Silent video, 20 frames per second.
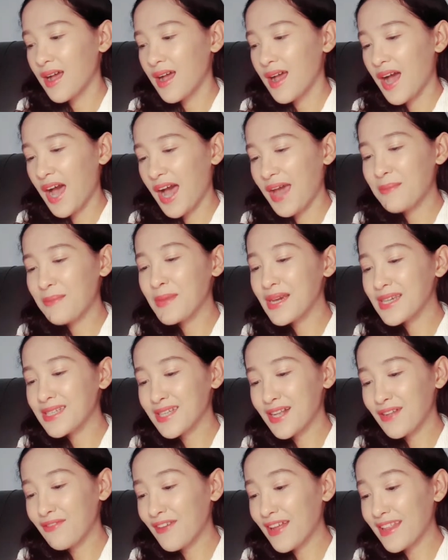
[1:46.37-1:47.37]
I
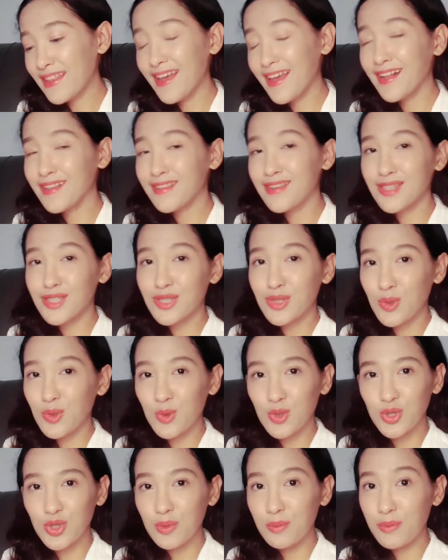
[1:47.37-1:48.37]
myself had held this
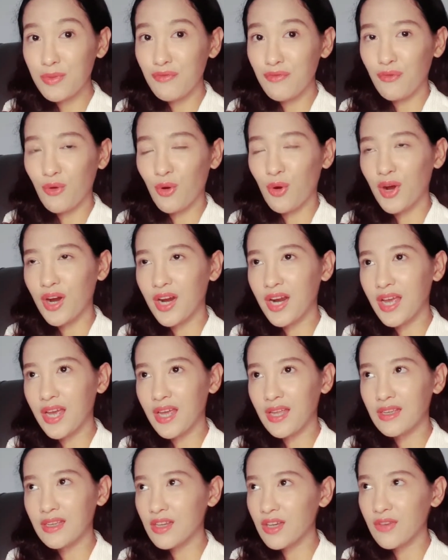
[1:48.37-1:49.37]
notion before,
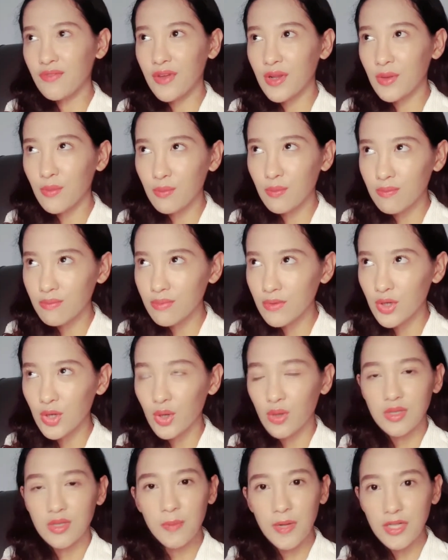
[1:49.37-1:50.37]
even,
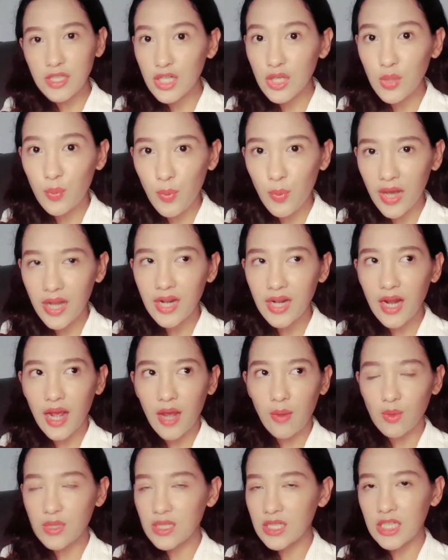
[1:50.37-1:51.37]
especially when I
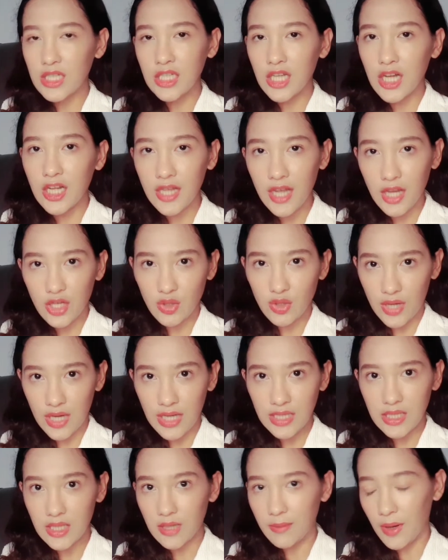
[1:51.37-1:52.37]
was still not
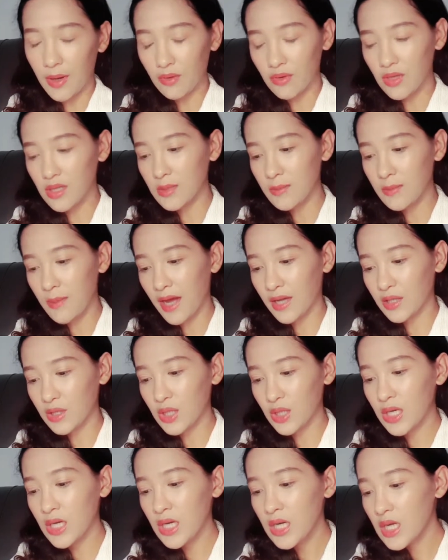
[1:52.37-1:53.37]
educated about this
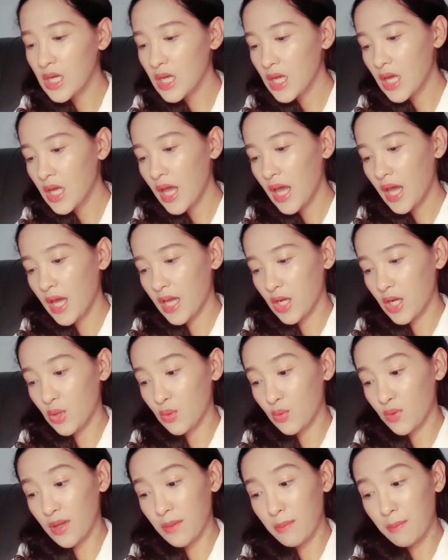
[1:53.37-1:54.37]
matter. And I know
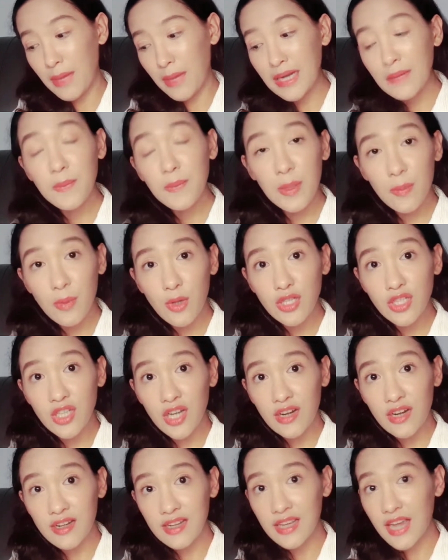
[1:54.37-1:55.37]
that many people
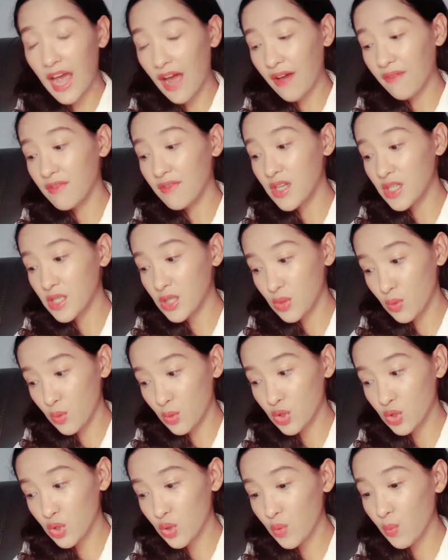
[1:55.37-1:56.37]
generally have this
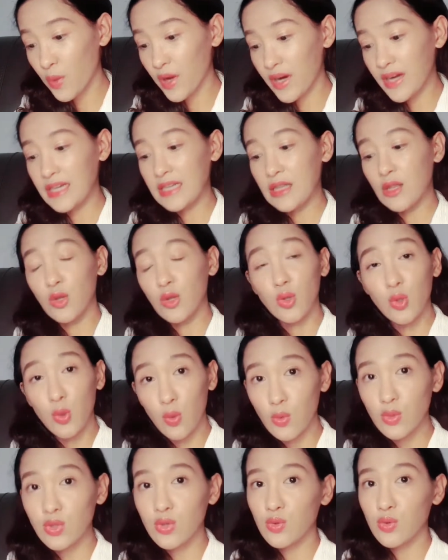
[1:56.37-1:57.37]
notion wherein
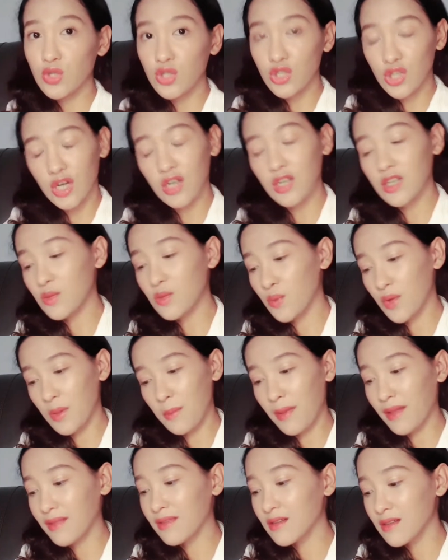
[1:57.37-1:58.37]
those who struggle with
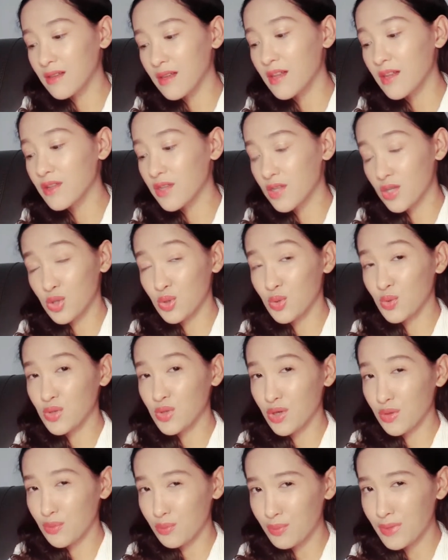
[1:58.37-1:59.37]
mental health issues
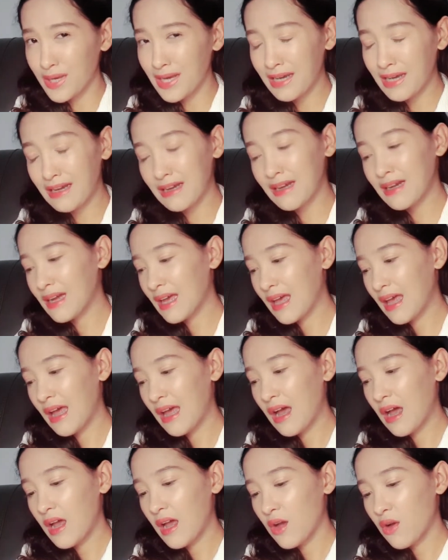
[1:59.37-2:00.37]
are weak.
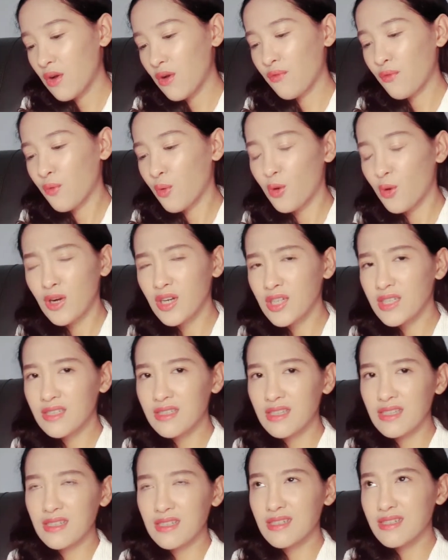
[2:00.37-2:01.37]
Of course,
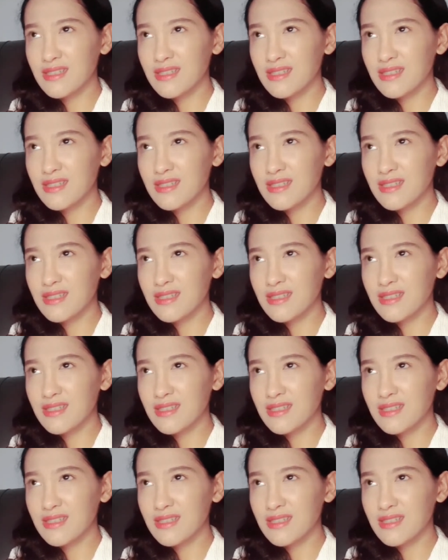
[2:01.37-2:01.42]
this is